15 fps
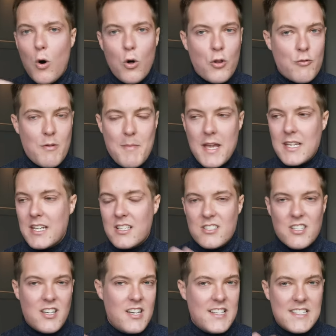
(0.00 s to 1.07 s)
all the
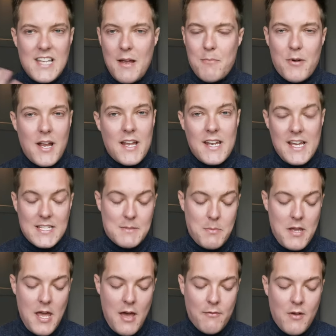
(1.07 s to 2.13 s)
remaining dirt, debris and
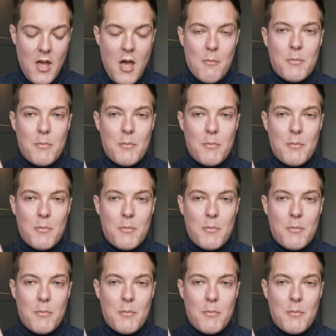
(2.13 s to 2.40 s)
SPF,